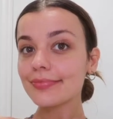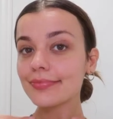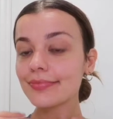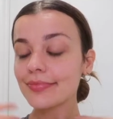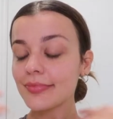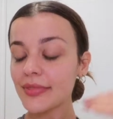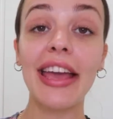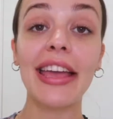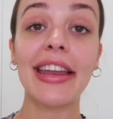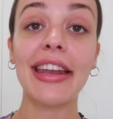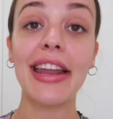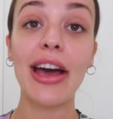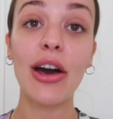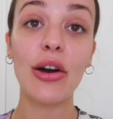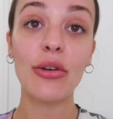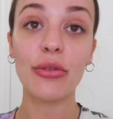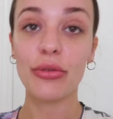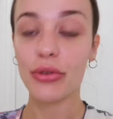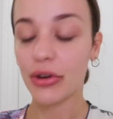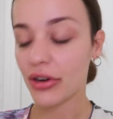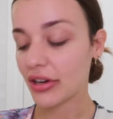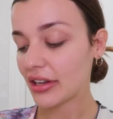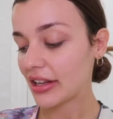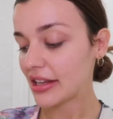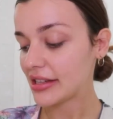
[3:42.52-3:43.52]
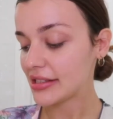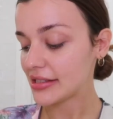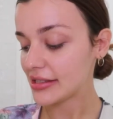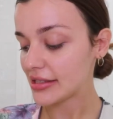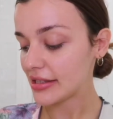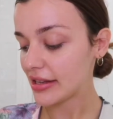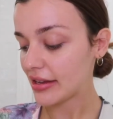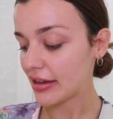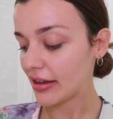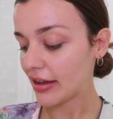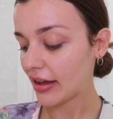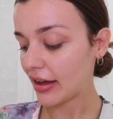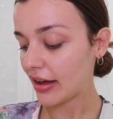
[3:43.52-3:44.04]
Okay, now for
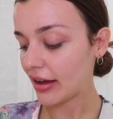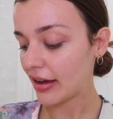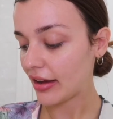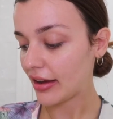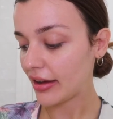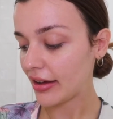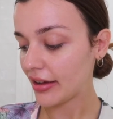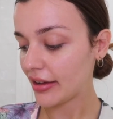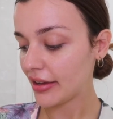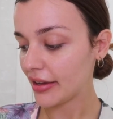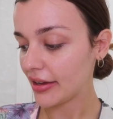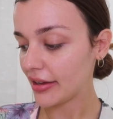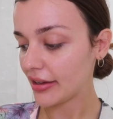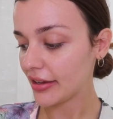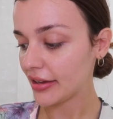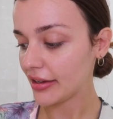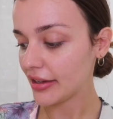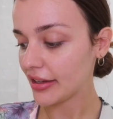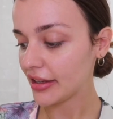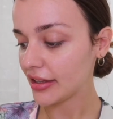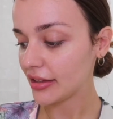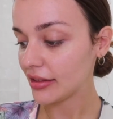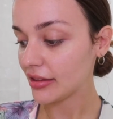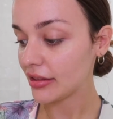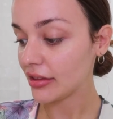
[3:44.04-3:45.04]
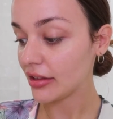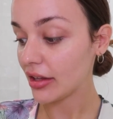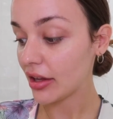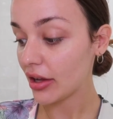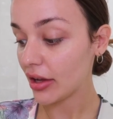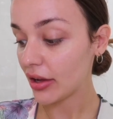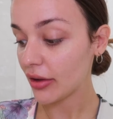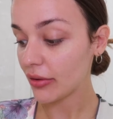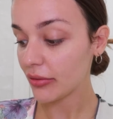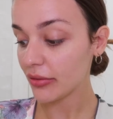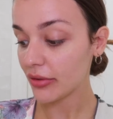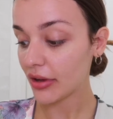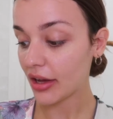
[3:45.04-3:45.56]
cleanser,
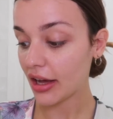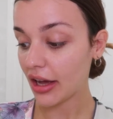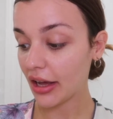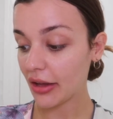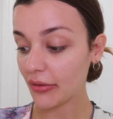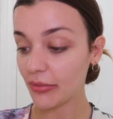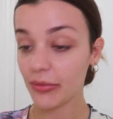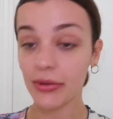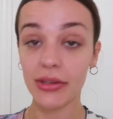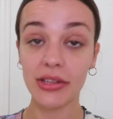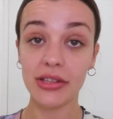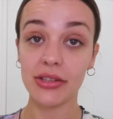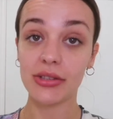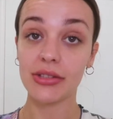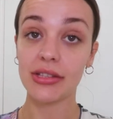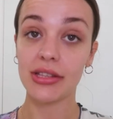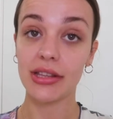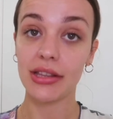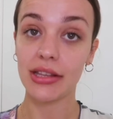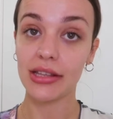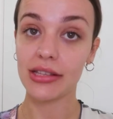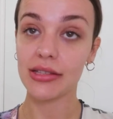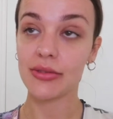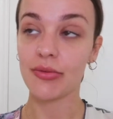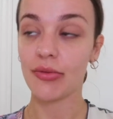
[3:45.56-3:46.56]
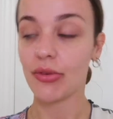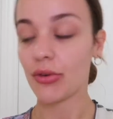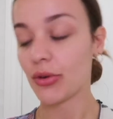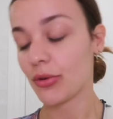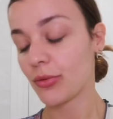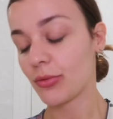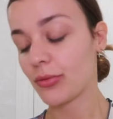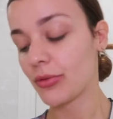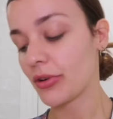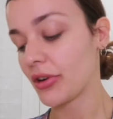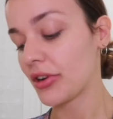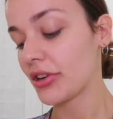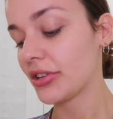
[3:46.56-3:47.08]
I've been using this for a
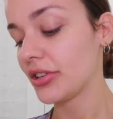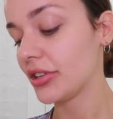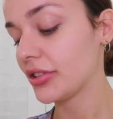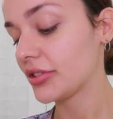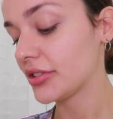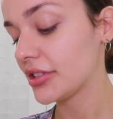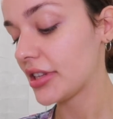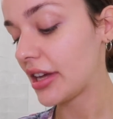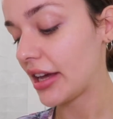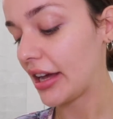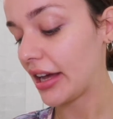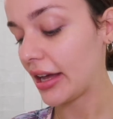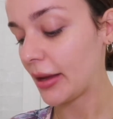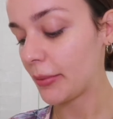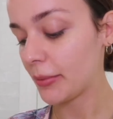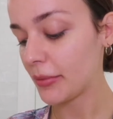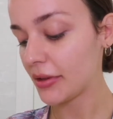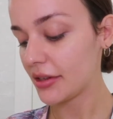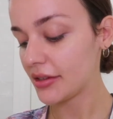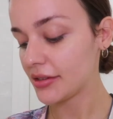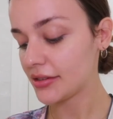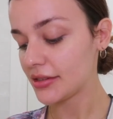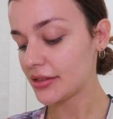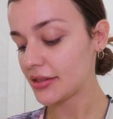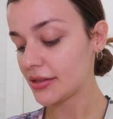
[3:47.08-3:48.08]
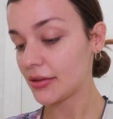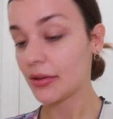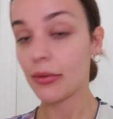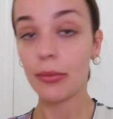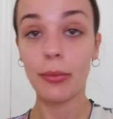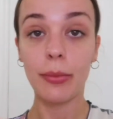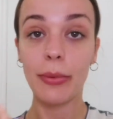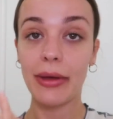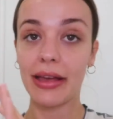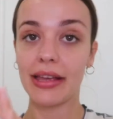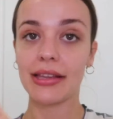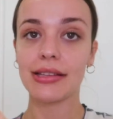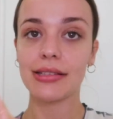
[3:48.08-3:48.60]
very long time. It's the
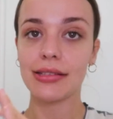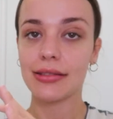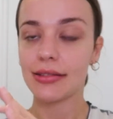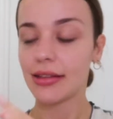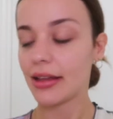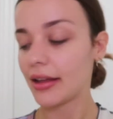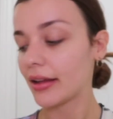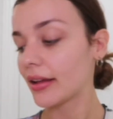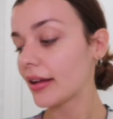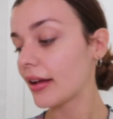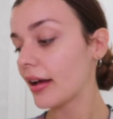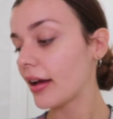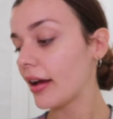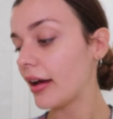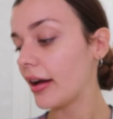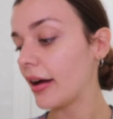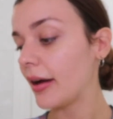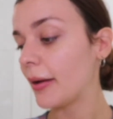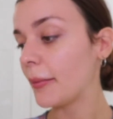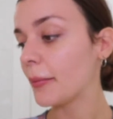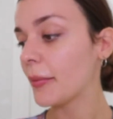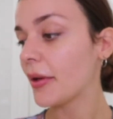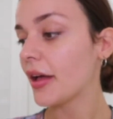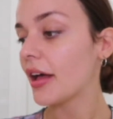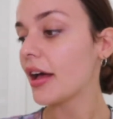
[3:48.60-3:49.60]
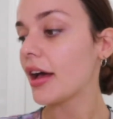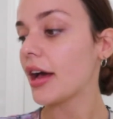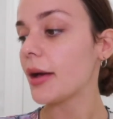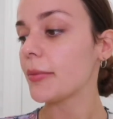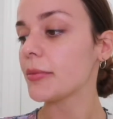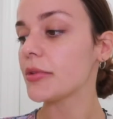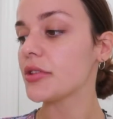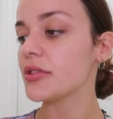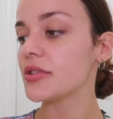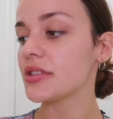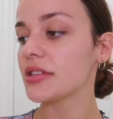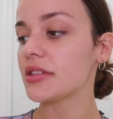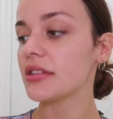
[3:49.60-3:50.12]
best thing. I'm
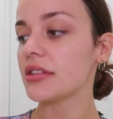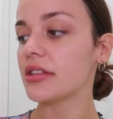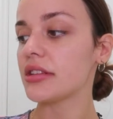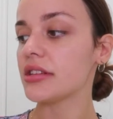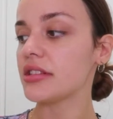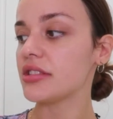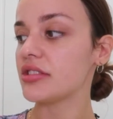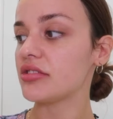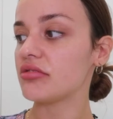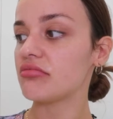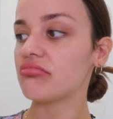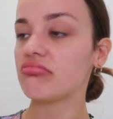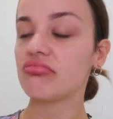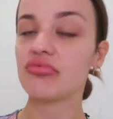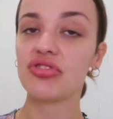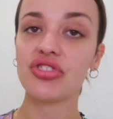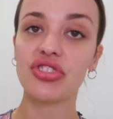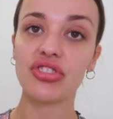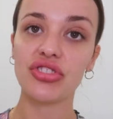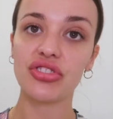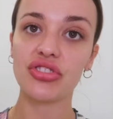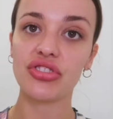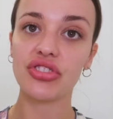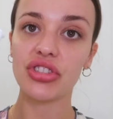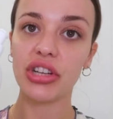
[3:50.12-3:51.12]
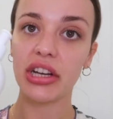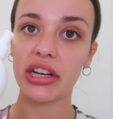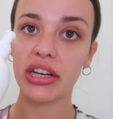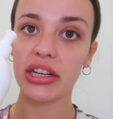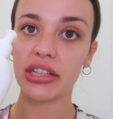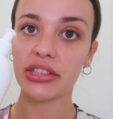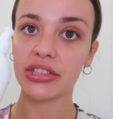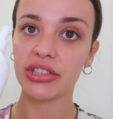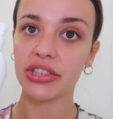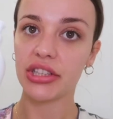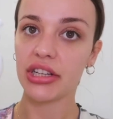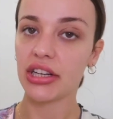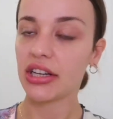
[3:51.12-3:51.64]
using this
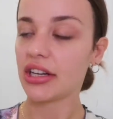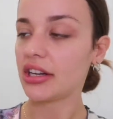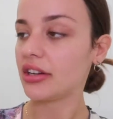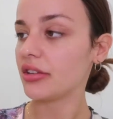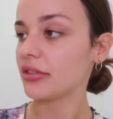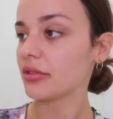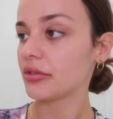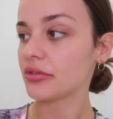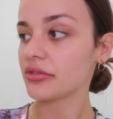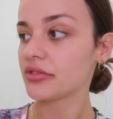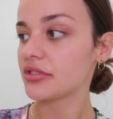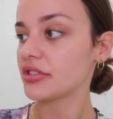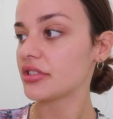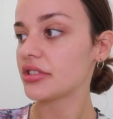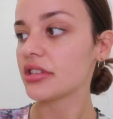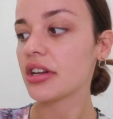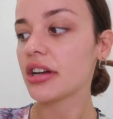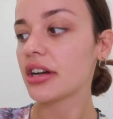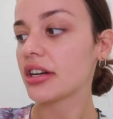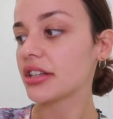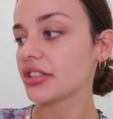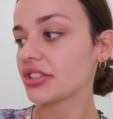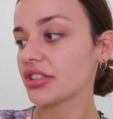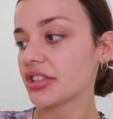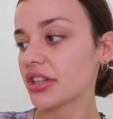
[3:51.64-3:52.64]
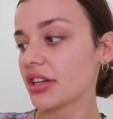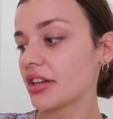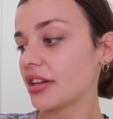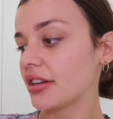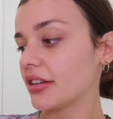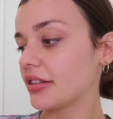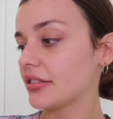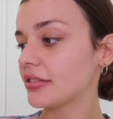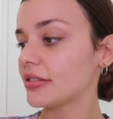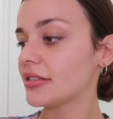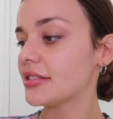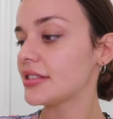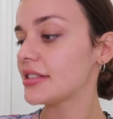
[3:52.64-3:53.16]
Jaja or
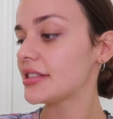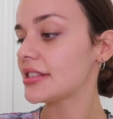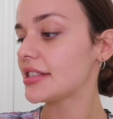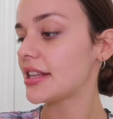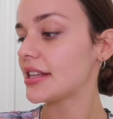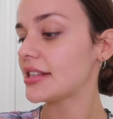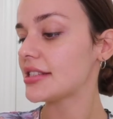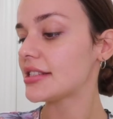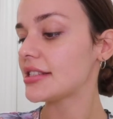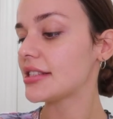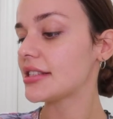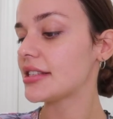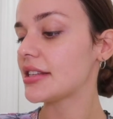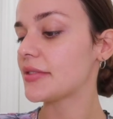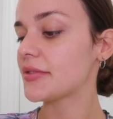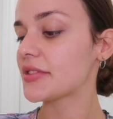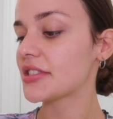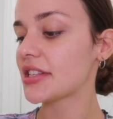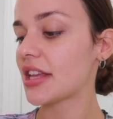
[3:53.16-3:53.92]
Jaja Sensitive